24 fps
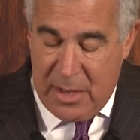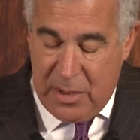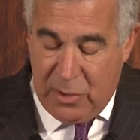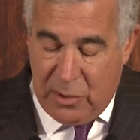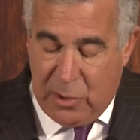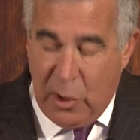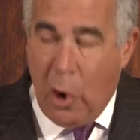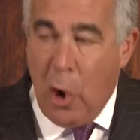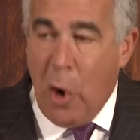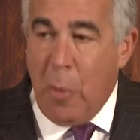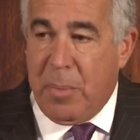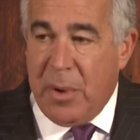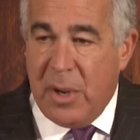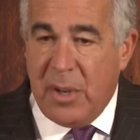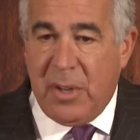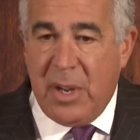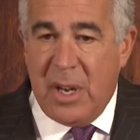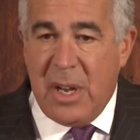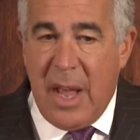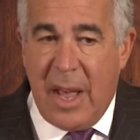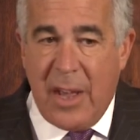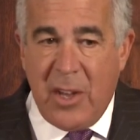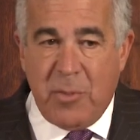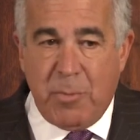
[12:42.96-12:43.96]
To open
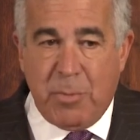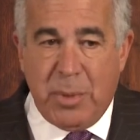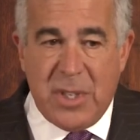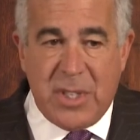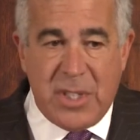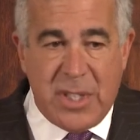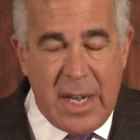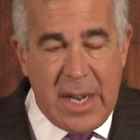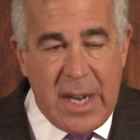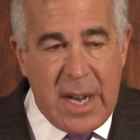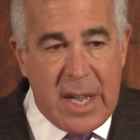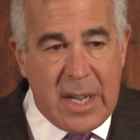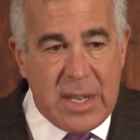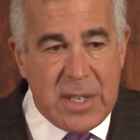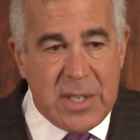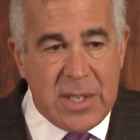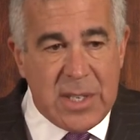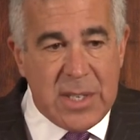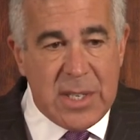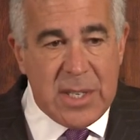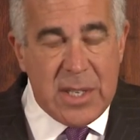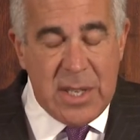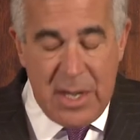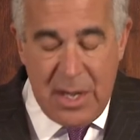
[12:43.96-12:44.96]
today's
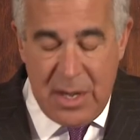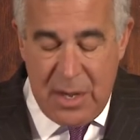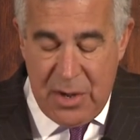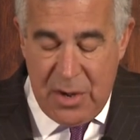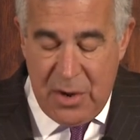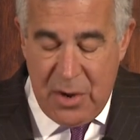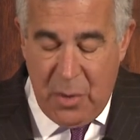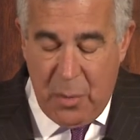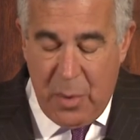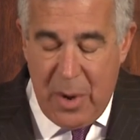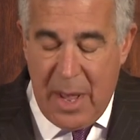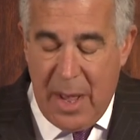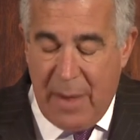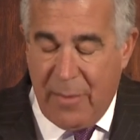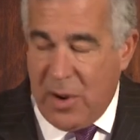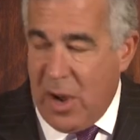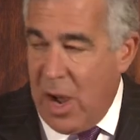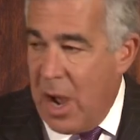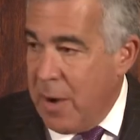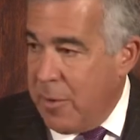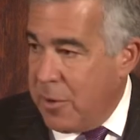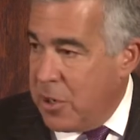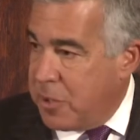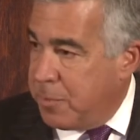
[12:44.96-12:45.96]
proceedings, we have
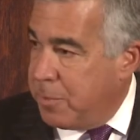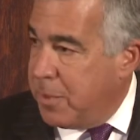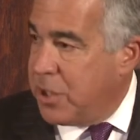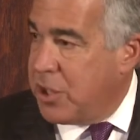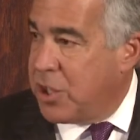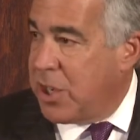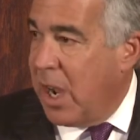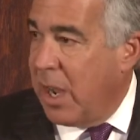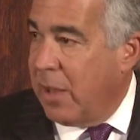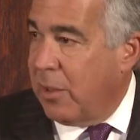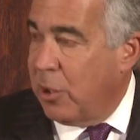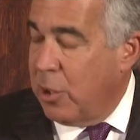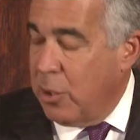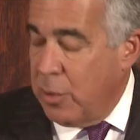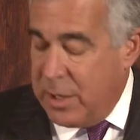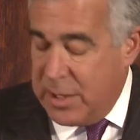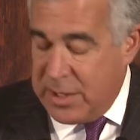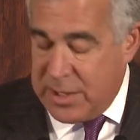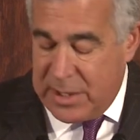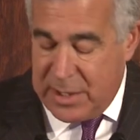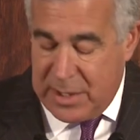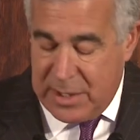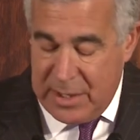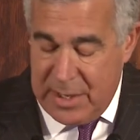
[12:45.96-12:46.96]
Congressman John
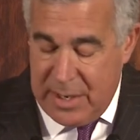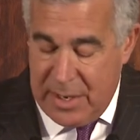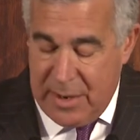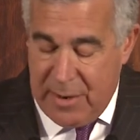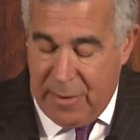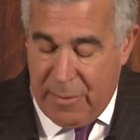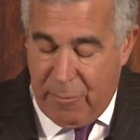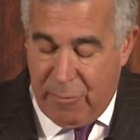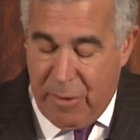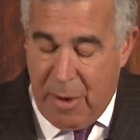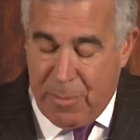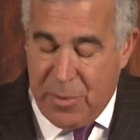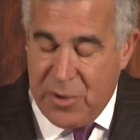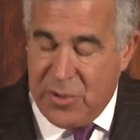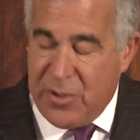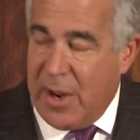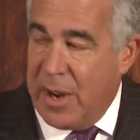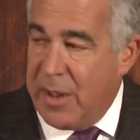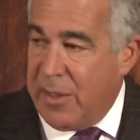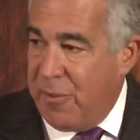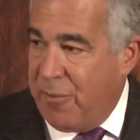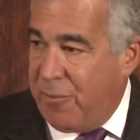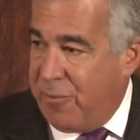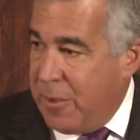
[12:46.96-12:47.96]
Lewis
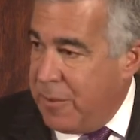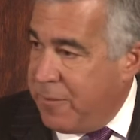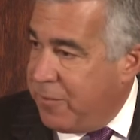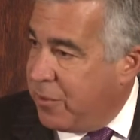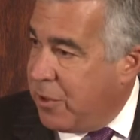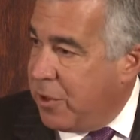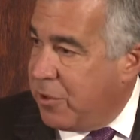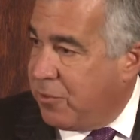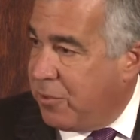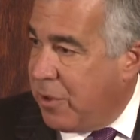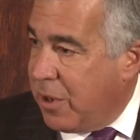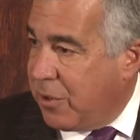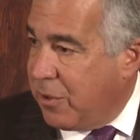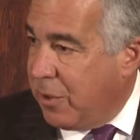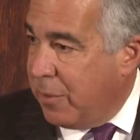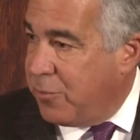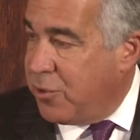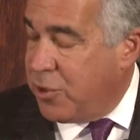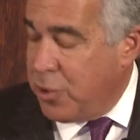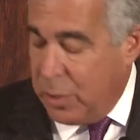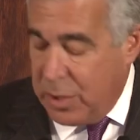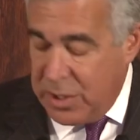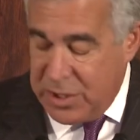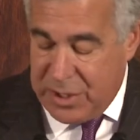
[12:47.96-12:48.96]
representing the 5th District of
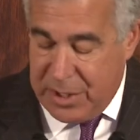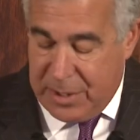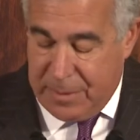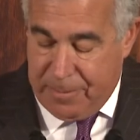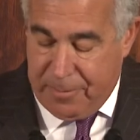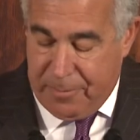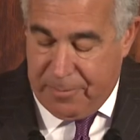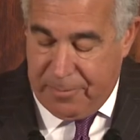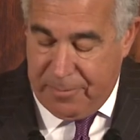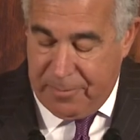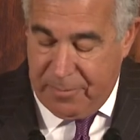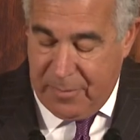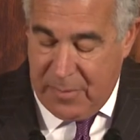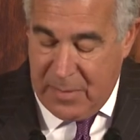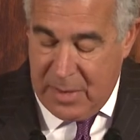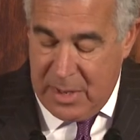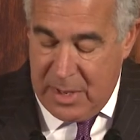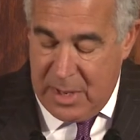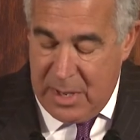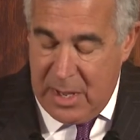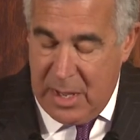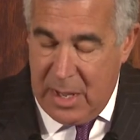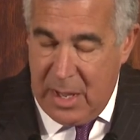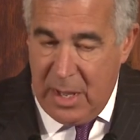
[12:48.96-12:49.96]
Georgia.
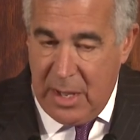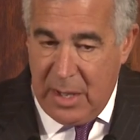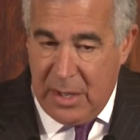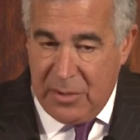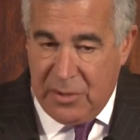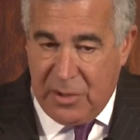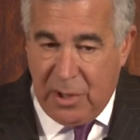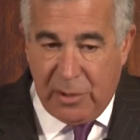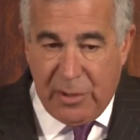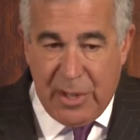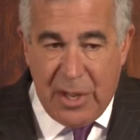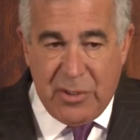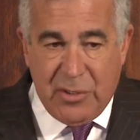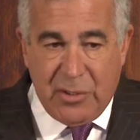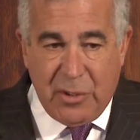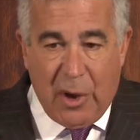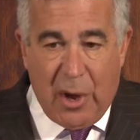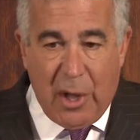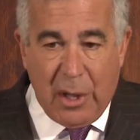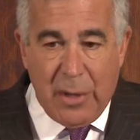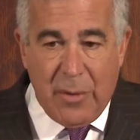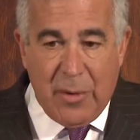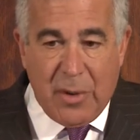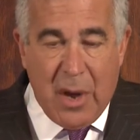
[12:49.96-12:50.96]
To list
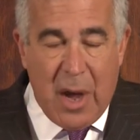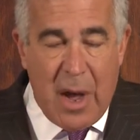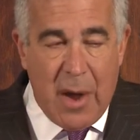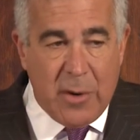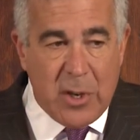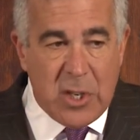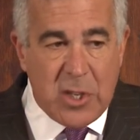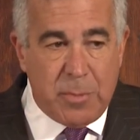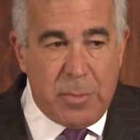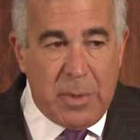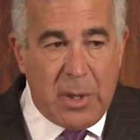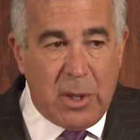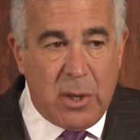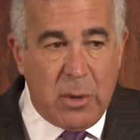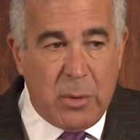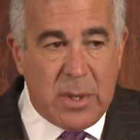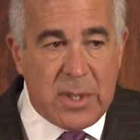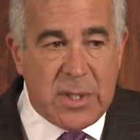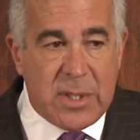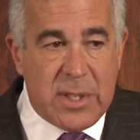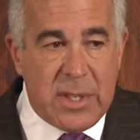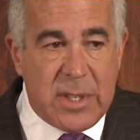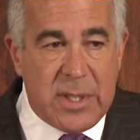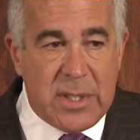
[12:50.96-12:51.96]
all of Congressman
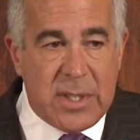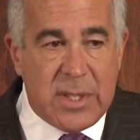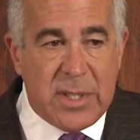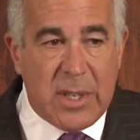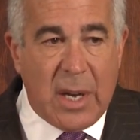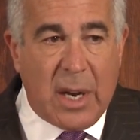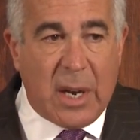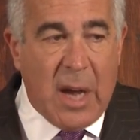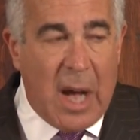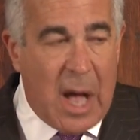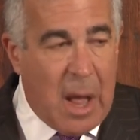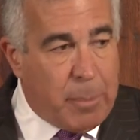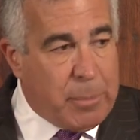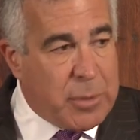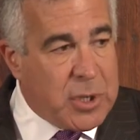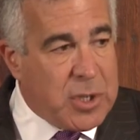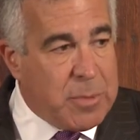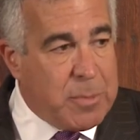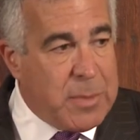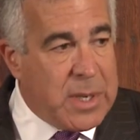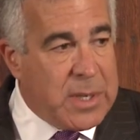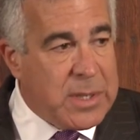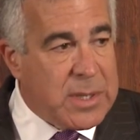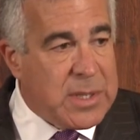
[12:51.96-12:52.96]
Lewis's
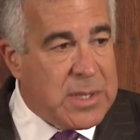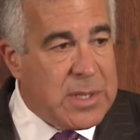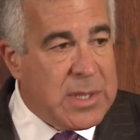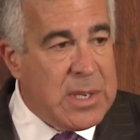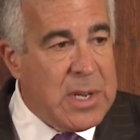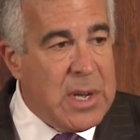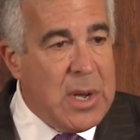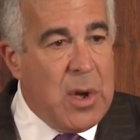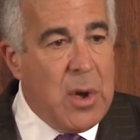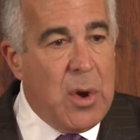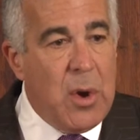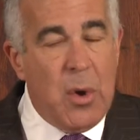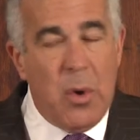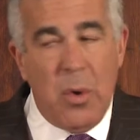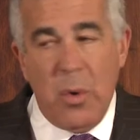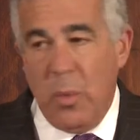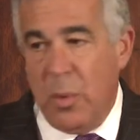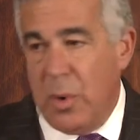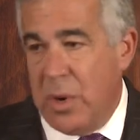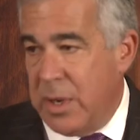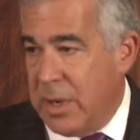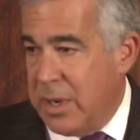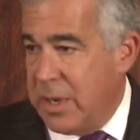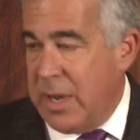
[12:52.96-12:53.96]
accomplishments
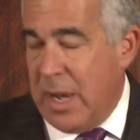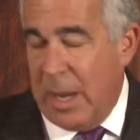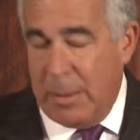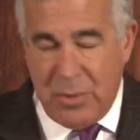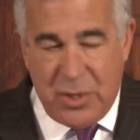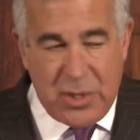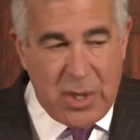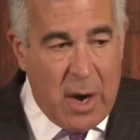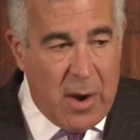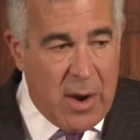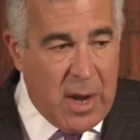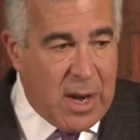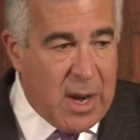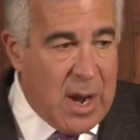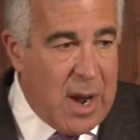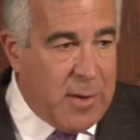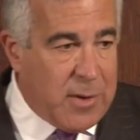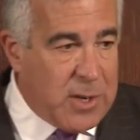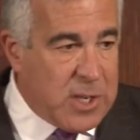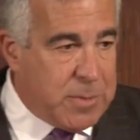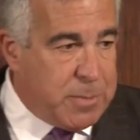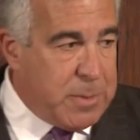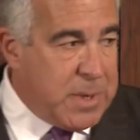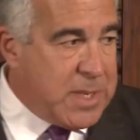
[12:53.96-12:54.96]
would, I'm sorry,
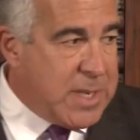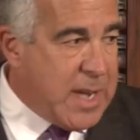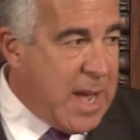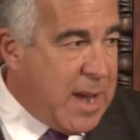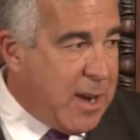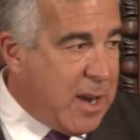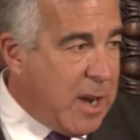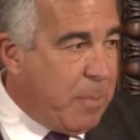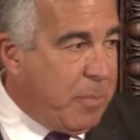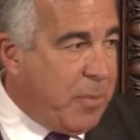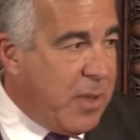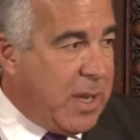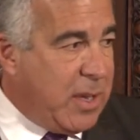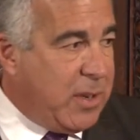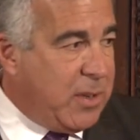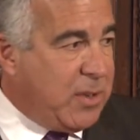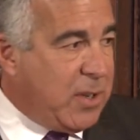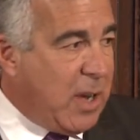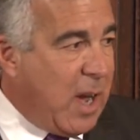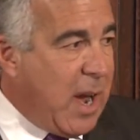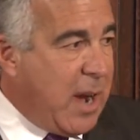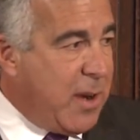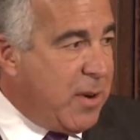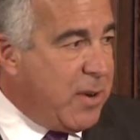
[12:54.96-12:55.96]
Congressman, take up the
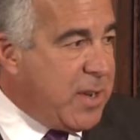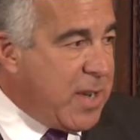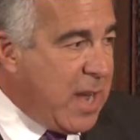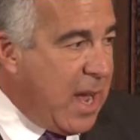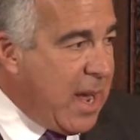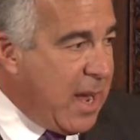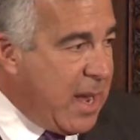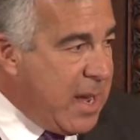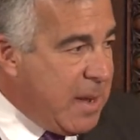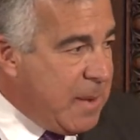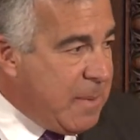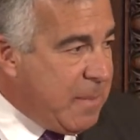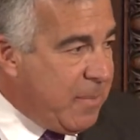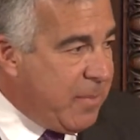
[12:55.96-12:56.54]
entire day